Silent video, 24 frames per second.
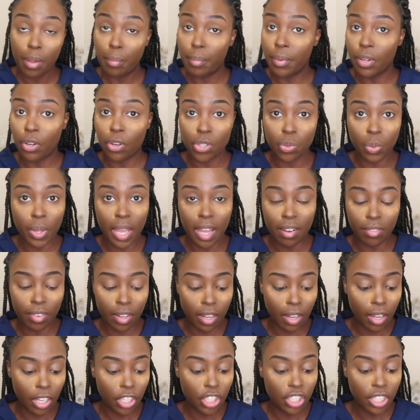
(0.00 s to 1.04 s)
because we have
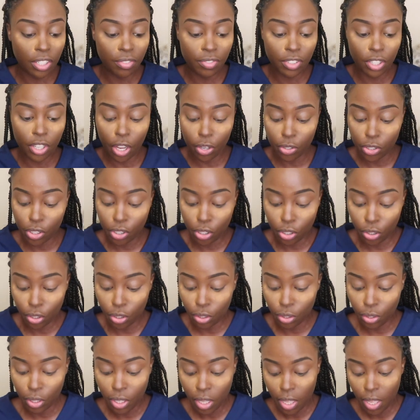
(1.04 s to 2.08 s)
a shift to go
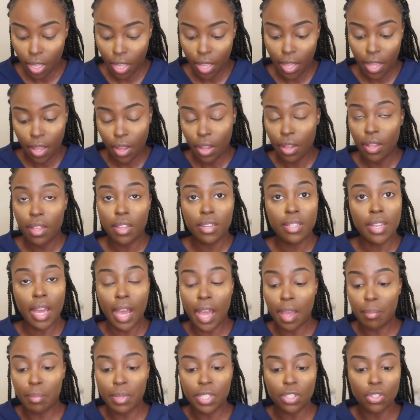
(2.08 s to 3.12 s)
to,
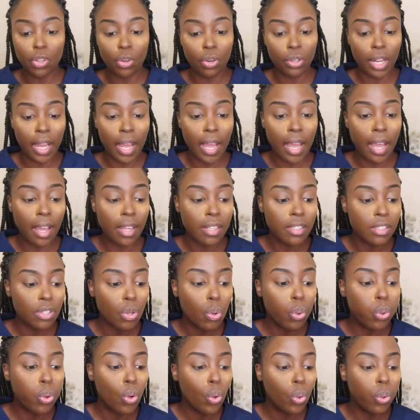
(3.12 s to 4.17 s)
time is not on our hands.
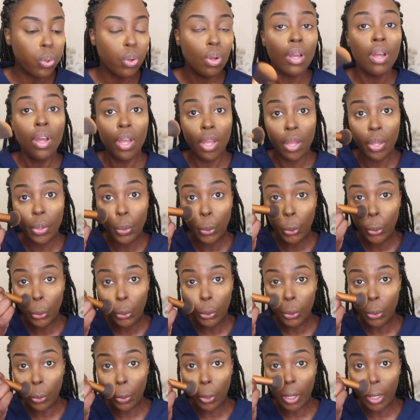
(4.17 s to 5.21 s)

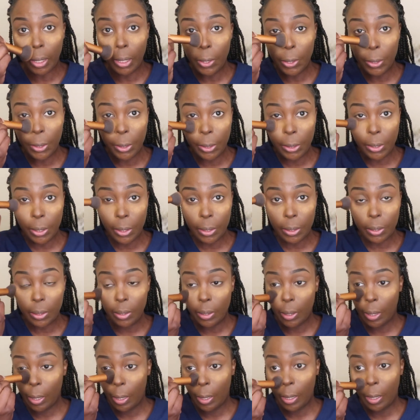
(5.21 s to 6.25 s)
So I literally just
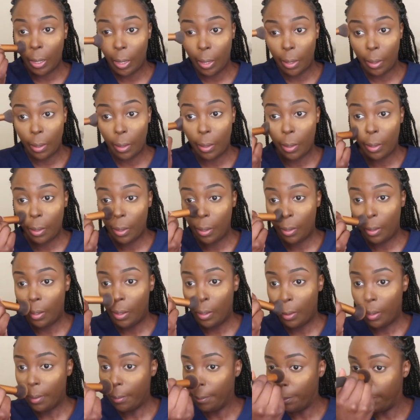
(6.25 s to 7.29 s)

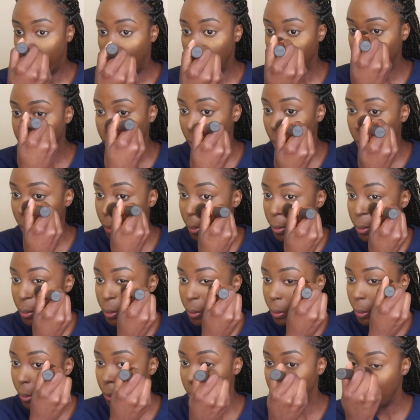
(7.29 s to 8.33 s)
blend that
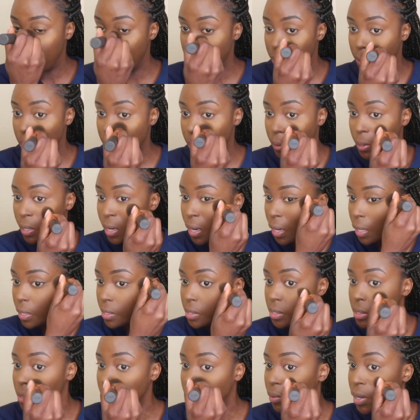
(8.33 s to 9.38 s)
in
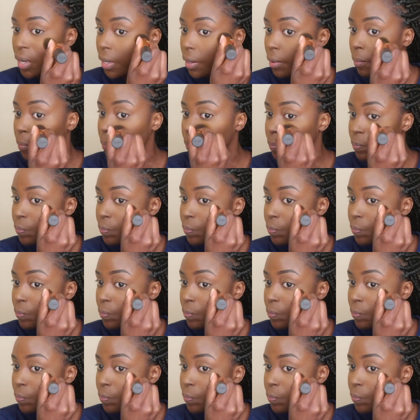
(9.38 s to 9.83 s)
straight away.